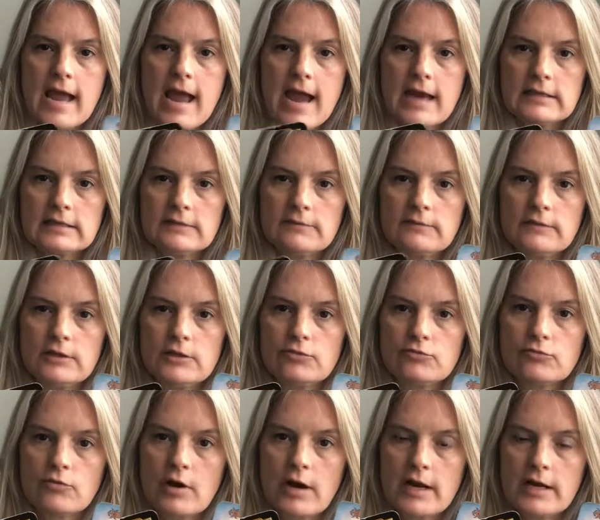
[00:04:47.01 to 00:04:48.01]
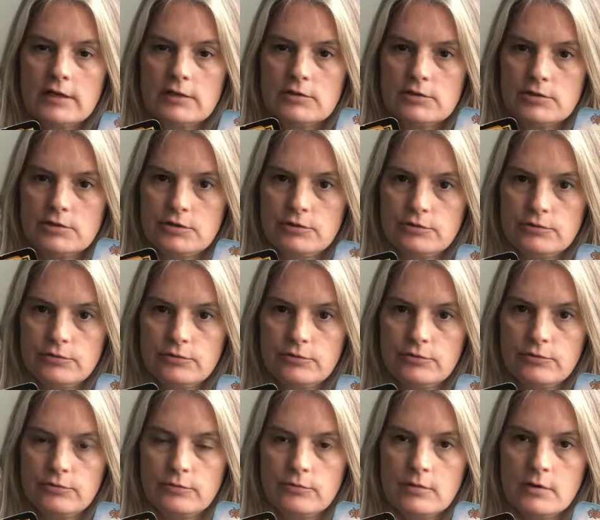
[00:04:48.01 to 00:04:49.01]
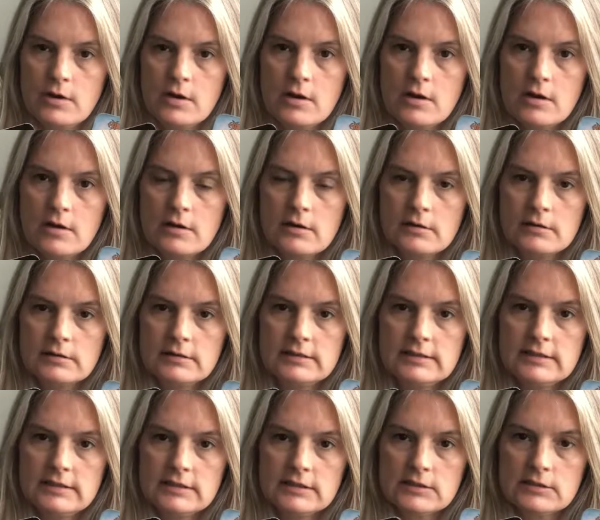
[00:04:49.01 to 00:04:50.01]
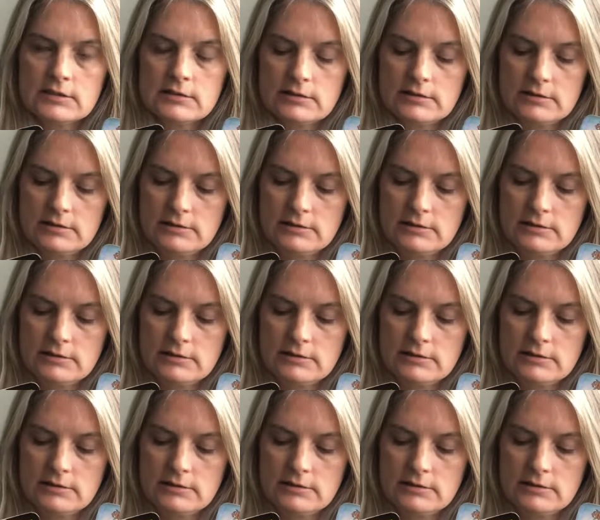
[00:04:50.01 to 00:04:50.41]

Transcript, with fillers: actively trying to dis,